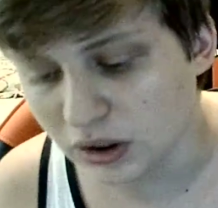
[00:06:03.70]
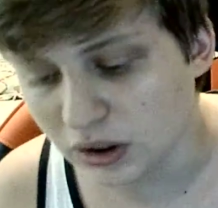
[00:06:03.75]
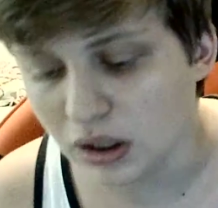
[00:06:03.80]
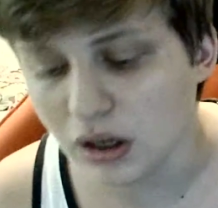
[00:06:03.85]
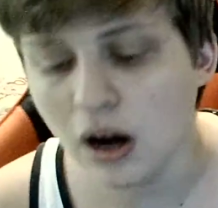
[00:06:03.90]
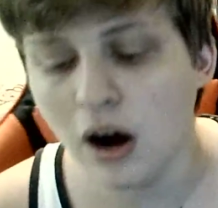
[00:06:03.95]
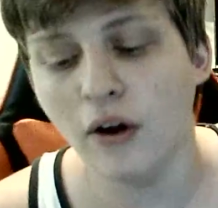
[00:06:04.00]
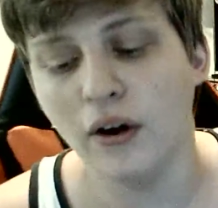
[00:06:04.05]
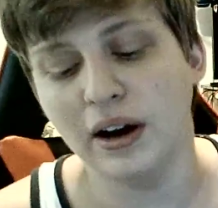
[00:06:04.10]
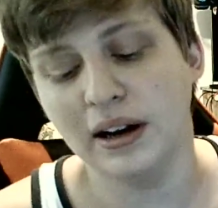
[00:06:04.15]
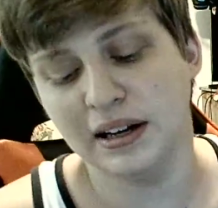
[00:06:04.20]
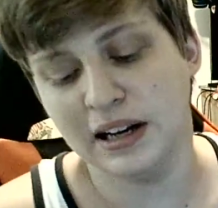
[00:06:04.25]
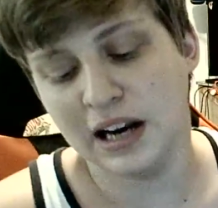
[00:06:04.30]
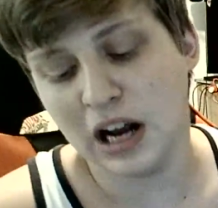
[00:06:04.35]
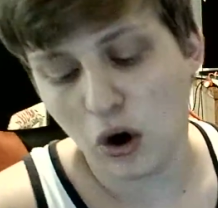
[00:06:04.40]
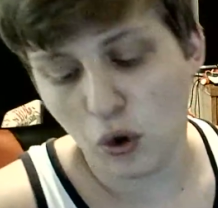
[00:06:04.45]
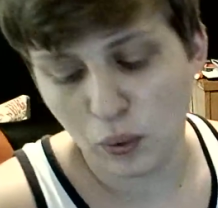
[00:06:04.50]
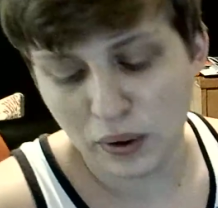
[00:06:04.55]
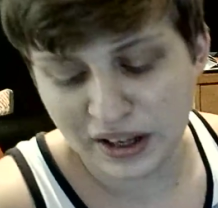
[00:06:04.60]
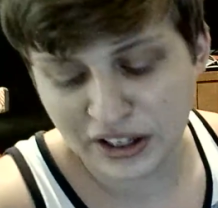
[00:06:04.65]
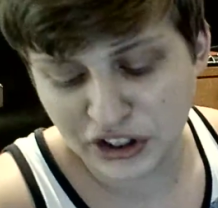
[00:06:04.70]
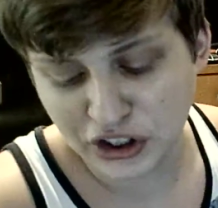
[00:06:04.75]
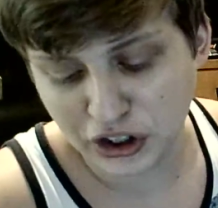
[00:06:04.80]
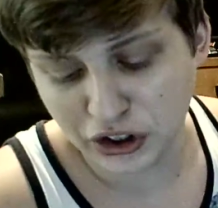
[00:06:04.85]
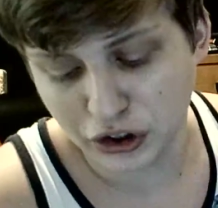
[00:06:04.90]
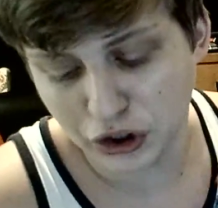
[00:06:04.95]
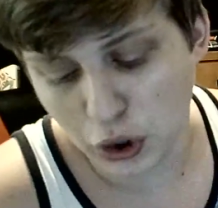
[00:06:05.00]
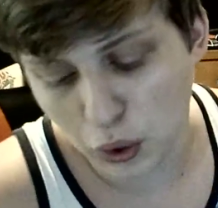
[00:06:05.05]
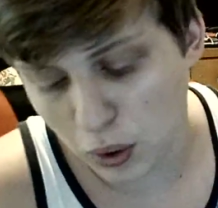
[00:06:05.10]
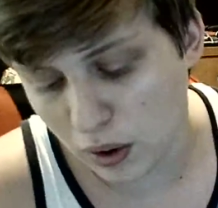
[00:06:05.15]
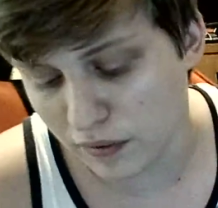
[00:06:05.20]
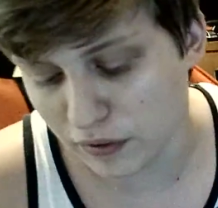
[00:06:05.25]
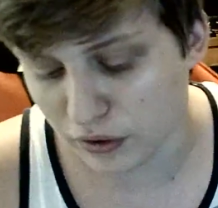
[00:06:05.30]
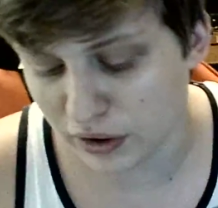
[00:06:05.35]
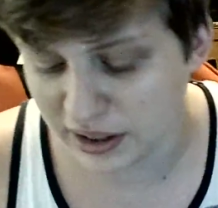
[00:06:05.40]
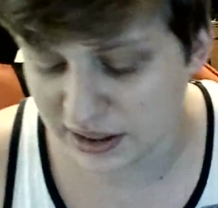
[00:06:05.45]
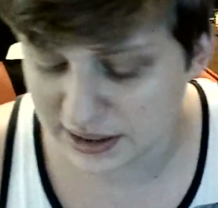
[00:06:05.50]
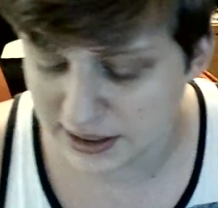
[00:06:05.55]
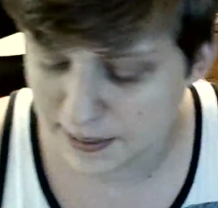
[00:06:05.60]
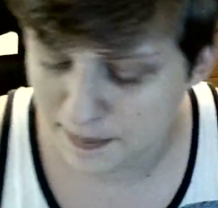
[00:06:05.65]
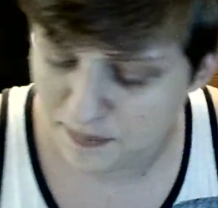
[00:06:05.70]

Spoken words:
Alright, now we should go over it.